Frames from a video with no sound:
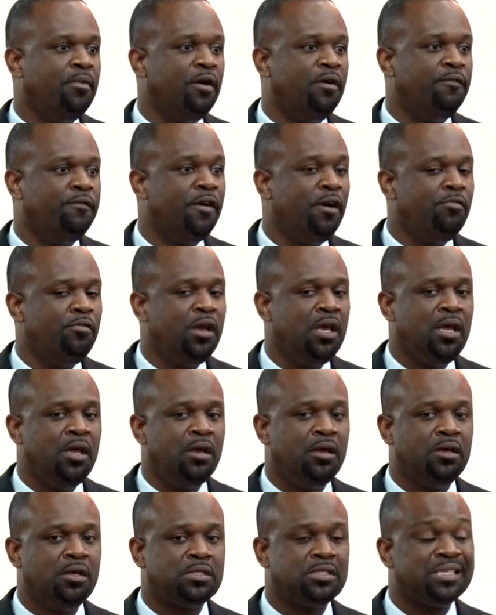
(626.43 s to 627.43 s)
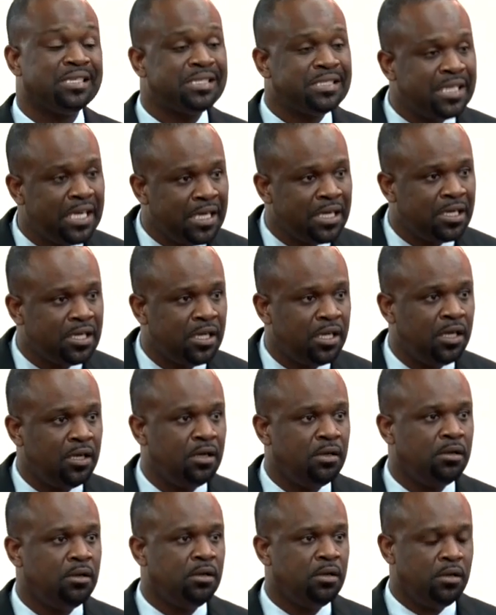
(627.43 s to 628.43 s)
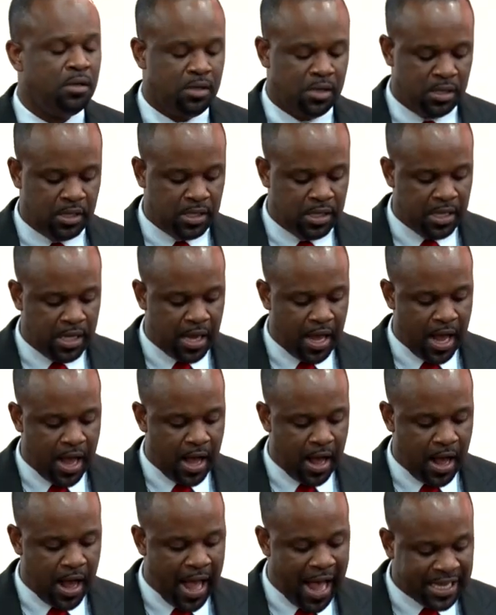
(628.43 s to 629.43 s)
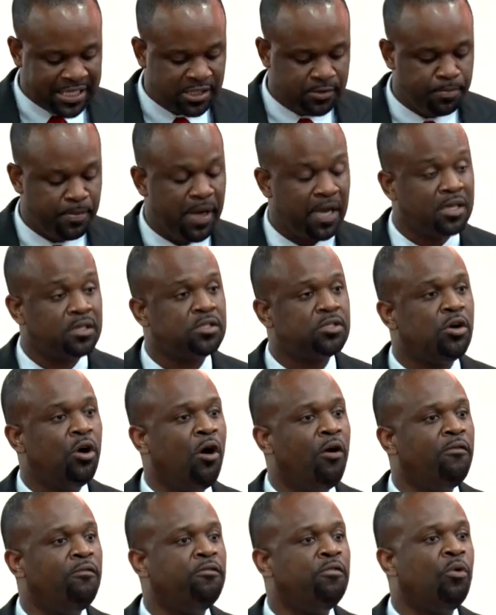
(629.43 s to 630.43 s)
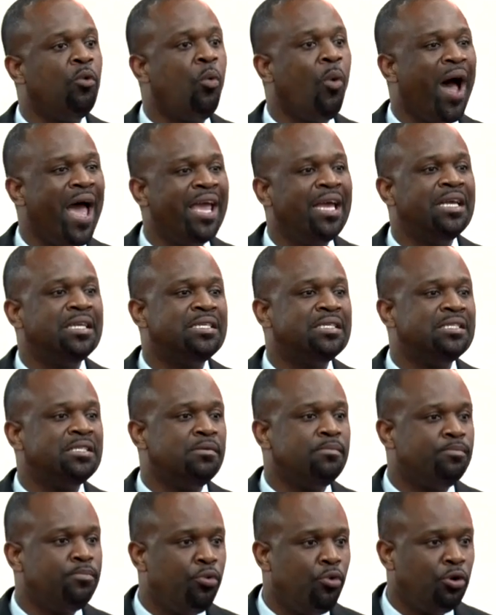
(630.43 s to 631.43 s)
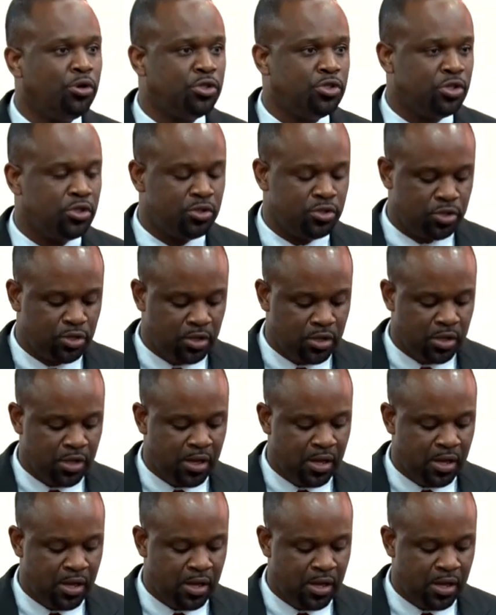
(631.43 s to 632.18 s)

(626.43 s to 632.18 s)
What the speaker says: very succinctly the aspects of why it is important